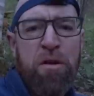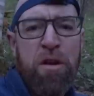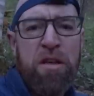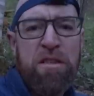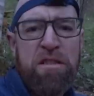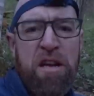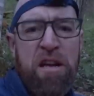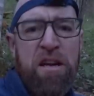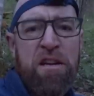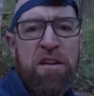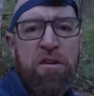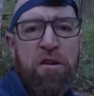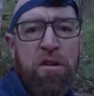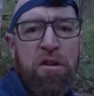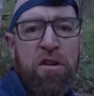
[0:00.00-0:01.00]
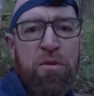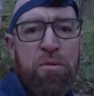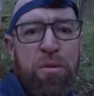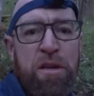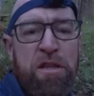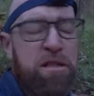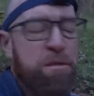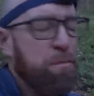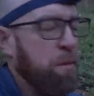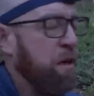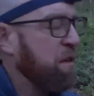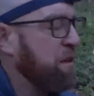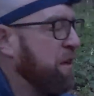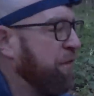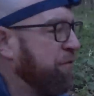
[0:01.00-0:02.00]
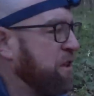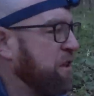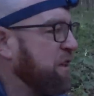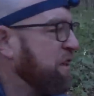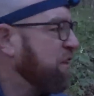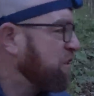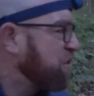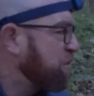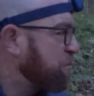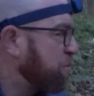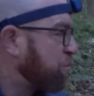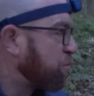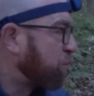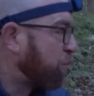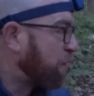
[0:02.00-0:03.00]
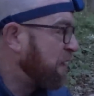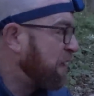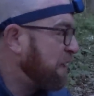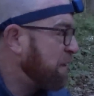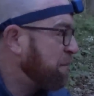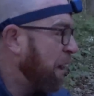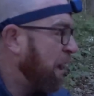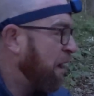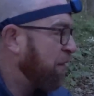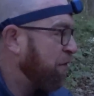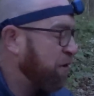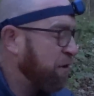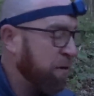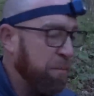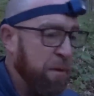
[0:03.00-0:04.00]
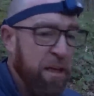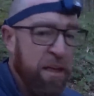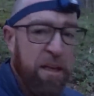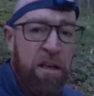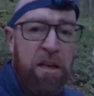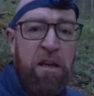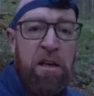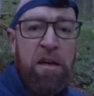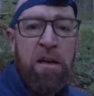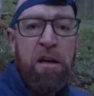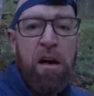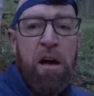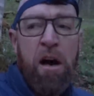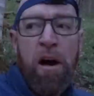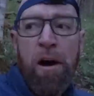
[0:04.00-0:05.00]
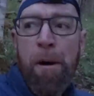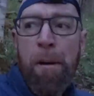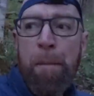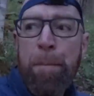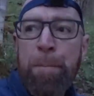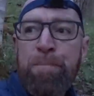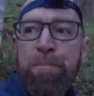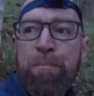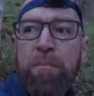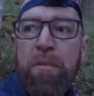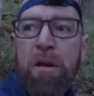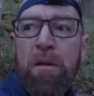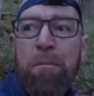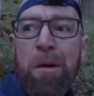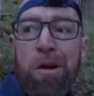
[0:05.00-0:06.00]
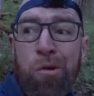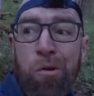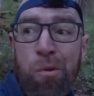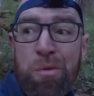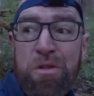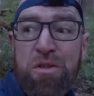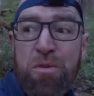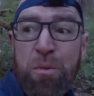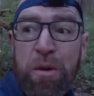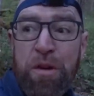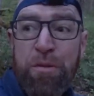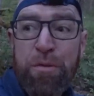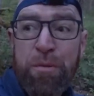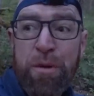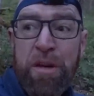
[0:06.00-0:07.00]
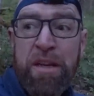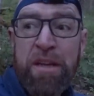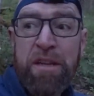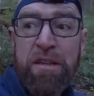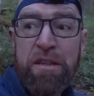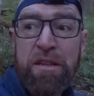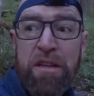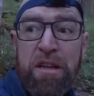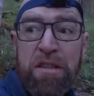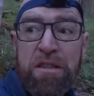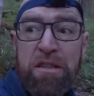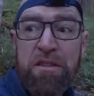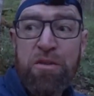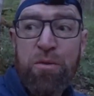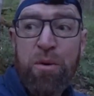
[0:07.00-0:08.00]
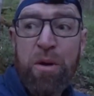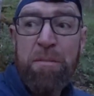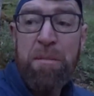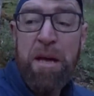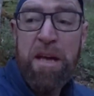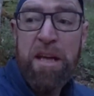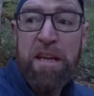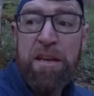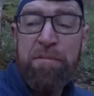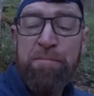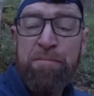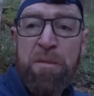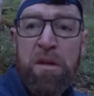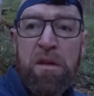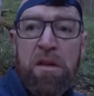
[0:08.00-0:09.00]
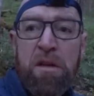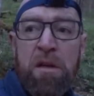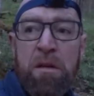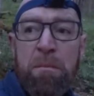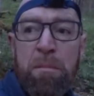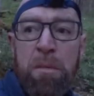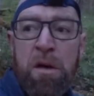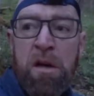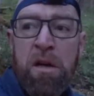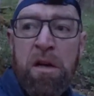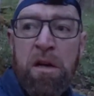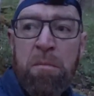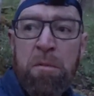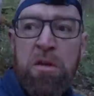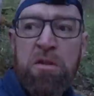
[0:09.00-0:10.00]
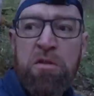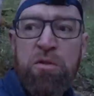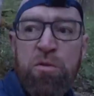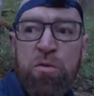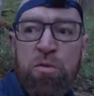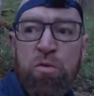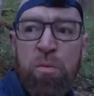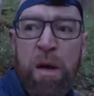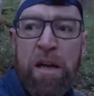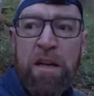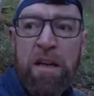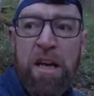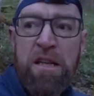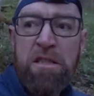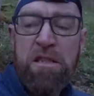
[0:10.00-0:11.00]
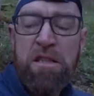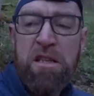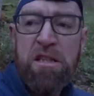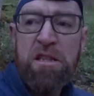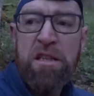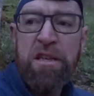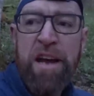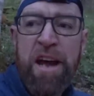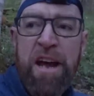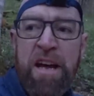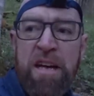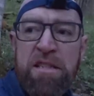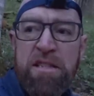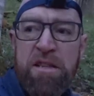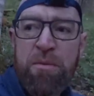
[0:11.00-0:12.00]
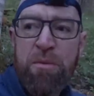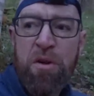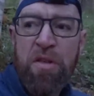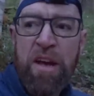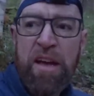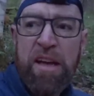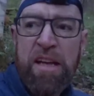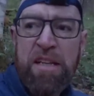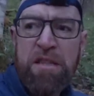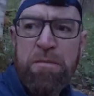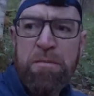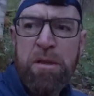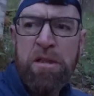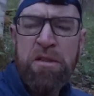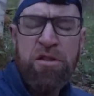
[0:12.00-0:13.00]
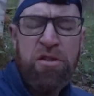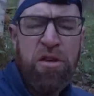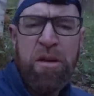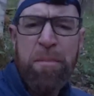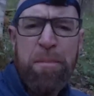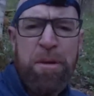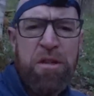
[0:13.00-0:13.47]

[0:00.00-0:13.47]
lot of lumens, it wasn't the brightest headlamp, but I really dug it, and I was used to the controls, I was used to how it worked. The problem is the hinge on the light itself ended up snapping, and it happened at trail days. The funny thing